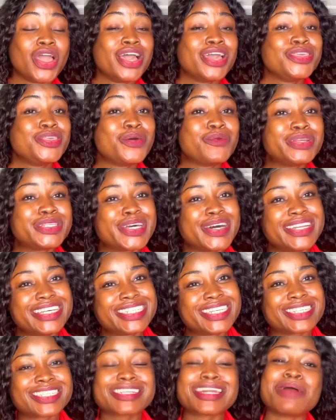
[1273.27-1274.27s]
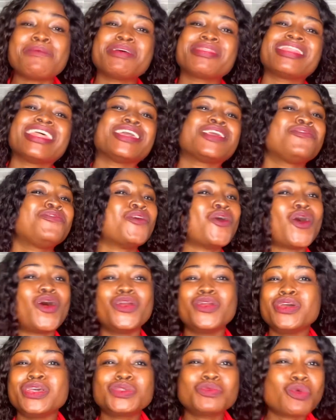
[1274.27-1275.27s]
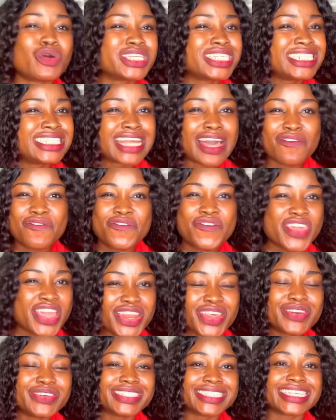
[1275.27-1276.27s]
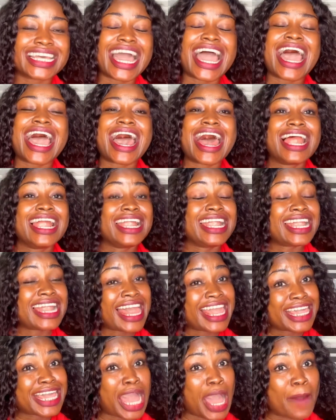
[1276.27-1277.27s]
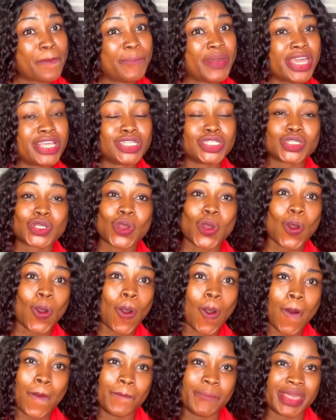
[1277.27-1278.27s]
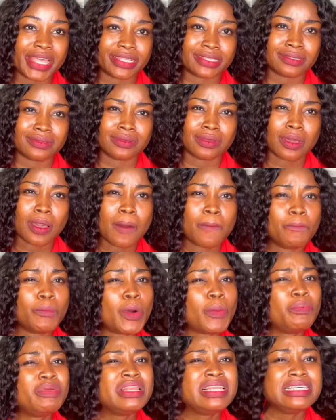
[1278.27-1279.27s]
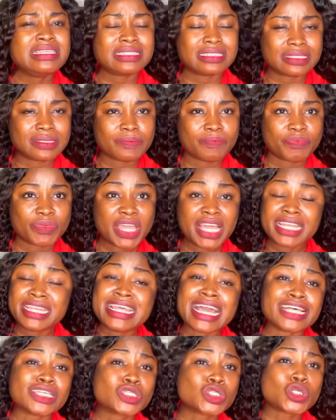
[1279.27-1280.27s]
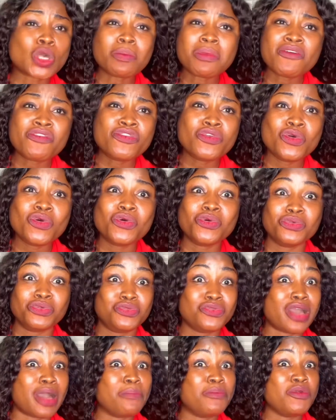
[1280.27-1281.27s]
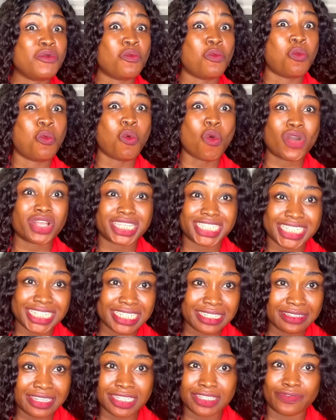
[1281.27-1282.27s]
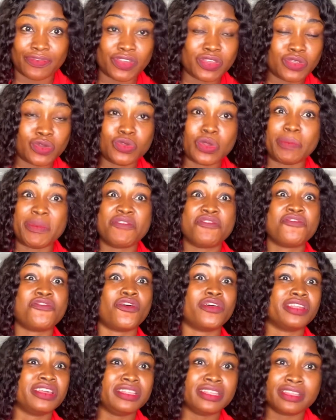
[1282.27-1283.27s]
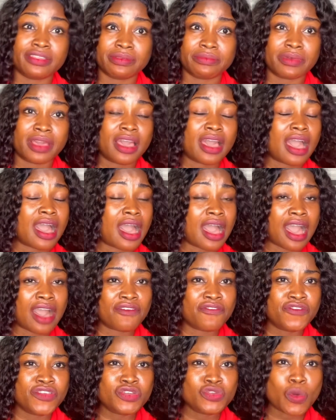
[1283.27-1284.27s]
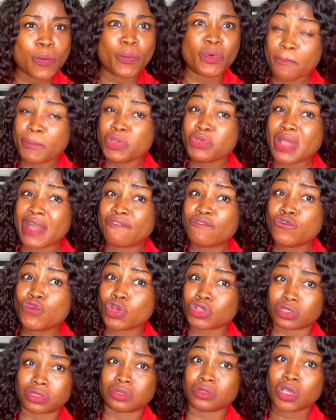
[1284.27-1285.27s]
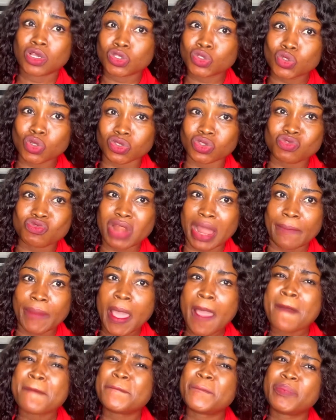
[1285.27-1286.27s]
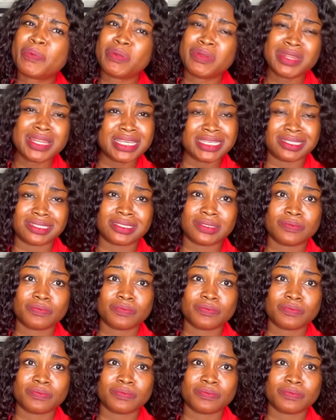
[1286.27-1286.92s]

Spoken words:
Your returning subscriber, thank you for always watching our videos, like our page, comment. But please, there are some of you, you have been watching this video, you'll be following our video, but you have not subscribed. Please